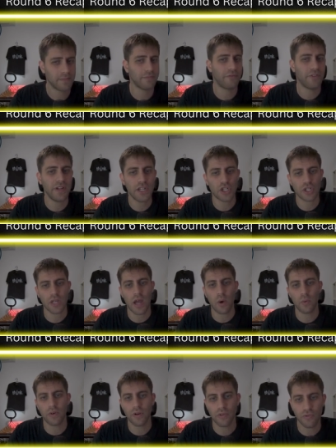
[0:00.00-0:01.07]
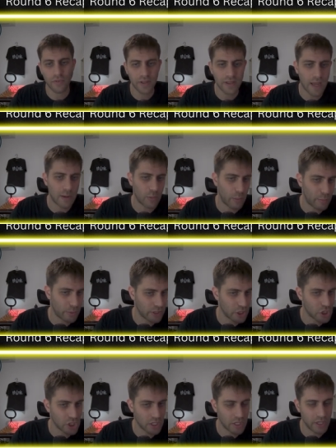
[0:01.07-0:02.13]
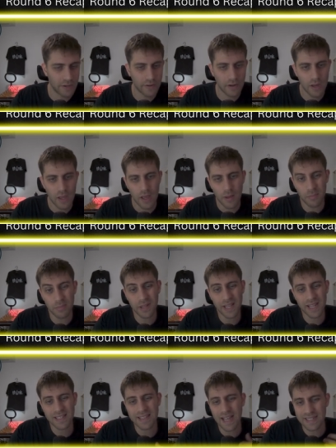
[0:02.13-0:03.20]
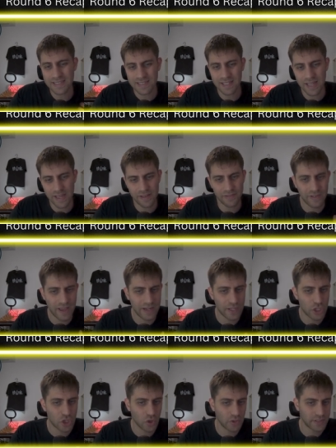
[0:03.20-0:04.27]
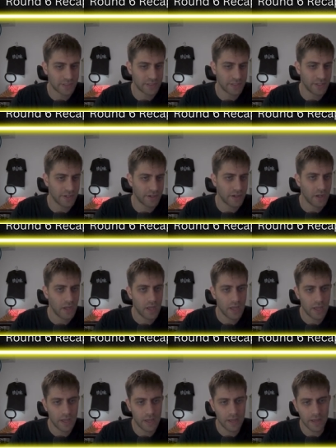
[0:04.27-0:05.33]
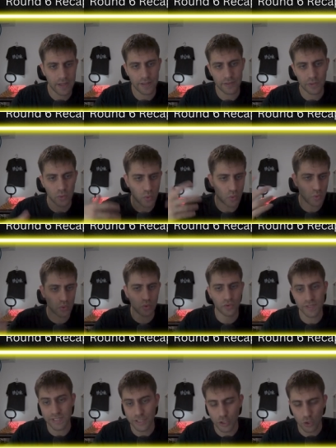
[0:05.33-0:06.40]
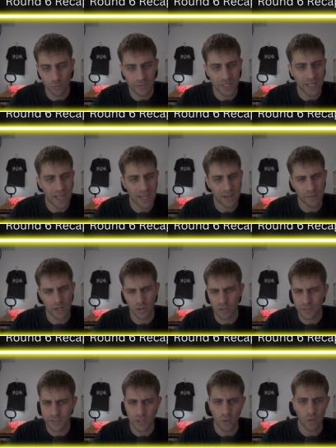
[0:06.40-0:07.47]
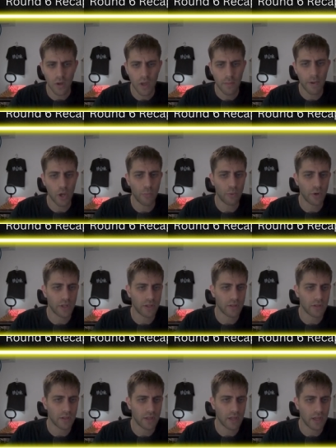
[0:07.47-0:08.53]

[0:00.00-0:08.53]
finished our three-time repetition here. Black doesn't have any choice here uh, to, to resume the game. And also my opponent uh,